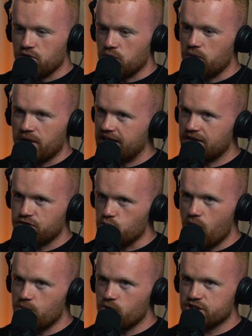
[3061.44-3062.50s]
we're going to give you
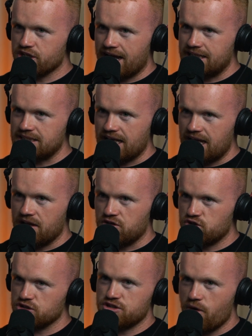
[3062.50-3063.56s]
one more chance.
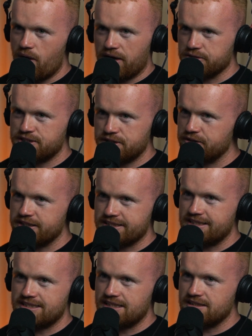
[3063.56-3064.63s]
Just know how serious
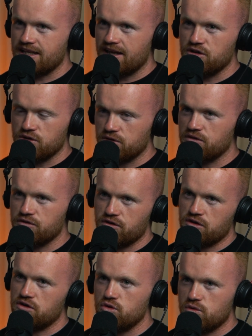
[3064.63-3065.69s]
this is. You
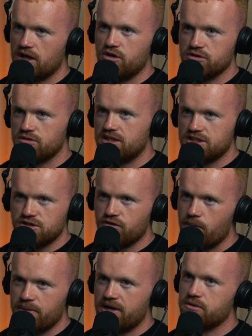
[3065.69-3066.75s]
cannot do this. You've
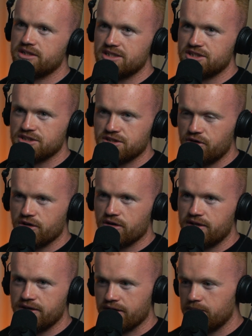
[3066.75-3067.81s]
got bail conditions to not go
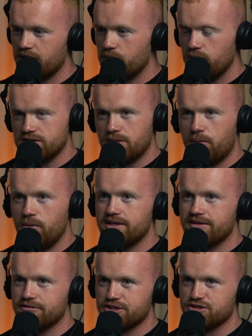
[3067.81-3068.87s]
near. And I'm like, what's the point
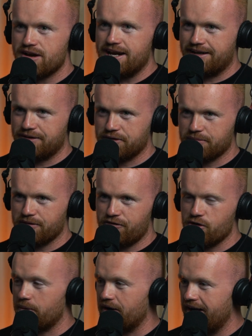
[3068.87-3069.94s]
in the restraining order
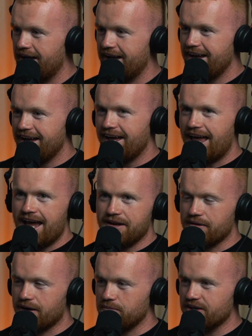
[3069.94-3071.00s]
before? But
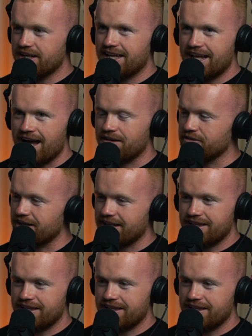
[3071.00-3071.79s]
anyway, I'm looking at that and I'm thinking,